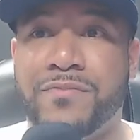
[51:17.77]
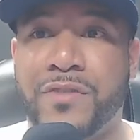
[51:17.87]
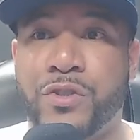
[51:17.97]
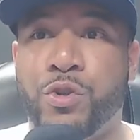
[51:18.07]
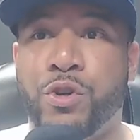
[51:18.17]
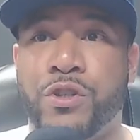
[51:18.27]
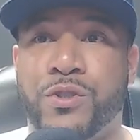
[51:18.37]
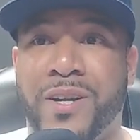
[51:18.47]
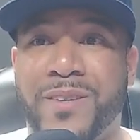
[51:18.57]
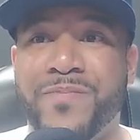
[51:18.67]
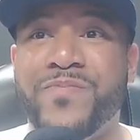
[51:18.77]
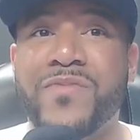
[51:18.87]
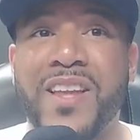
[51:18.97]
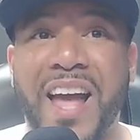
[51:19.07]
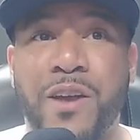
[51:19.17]
the two-door joint? I
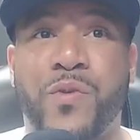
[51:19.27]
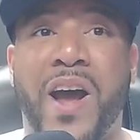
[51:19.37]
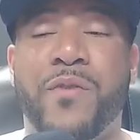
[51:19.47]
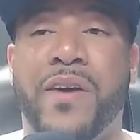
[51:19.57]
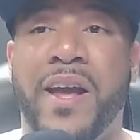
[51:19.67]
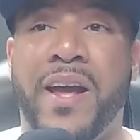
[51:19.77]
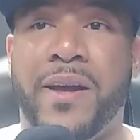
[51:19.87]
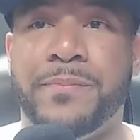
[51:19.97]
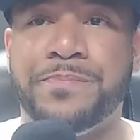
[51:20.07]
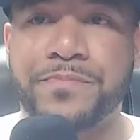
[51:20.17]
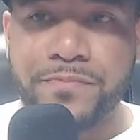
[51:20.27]
remember. I was riding with Ham. I do.